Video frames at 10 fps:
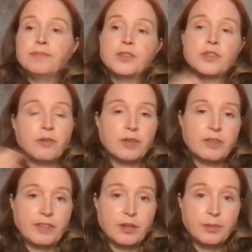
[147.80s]
So if
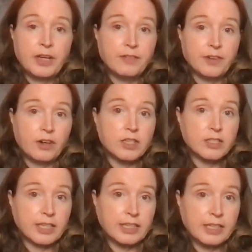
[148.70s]
they terminate you for cause,
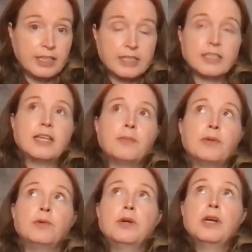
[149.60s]
like in this
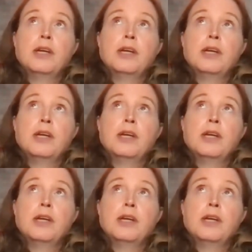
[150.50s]
example,